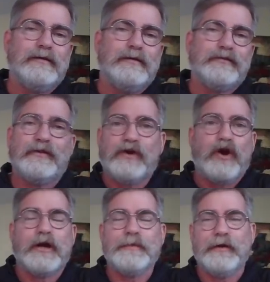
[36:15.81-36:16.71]
So their
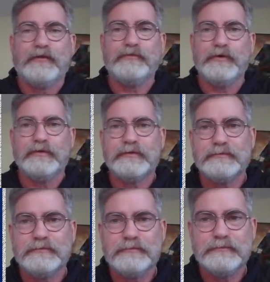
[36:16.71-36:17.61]
argument is moot,
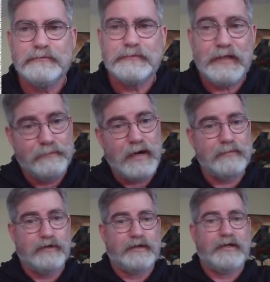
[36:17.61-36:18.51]
in my
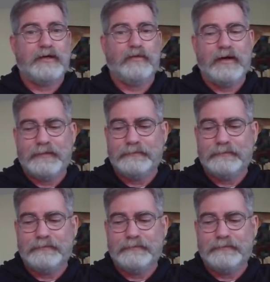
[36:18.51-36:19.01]
book anyway.